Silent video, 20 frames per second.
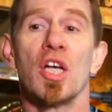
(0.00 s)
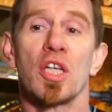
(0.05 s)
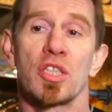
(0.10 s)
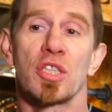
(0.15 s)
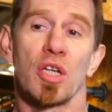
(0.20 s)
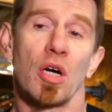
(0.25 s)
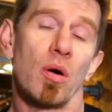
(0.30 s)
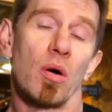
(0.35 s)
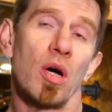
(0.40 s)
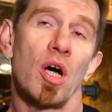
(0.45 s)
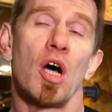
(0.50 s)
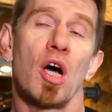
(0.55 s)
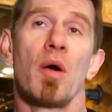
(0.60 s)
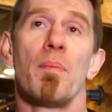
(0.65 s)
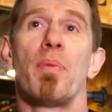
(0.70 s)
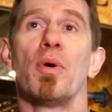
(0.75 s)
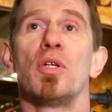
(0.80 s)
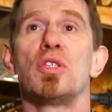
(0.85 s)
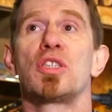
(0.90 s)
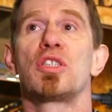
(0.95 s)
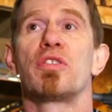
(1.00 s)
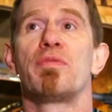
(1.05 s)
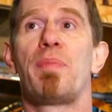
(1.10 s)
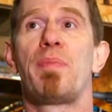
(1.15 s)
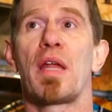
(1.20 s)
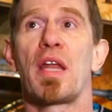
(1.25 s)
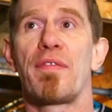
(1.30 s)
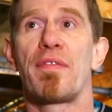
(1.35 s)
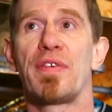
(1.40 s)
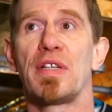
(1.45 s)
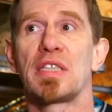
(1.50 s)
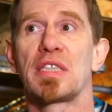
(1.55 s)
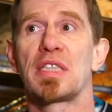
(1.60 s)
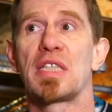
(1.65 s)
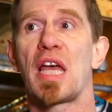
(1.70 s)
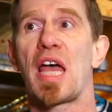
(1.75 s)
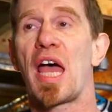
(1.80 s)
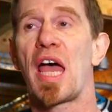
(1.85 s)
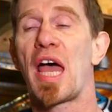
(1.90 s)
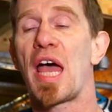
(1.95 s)
So, bunch of benefits
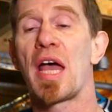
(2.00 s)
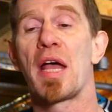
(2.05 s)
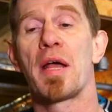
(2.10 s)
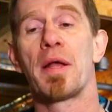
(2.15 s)
there.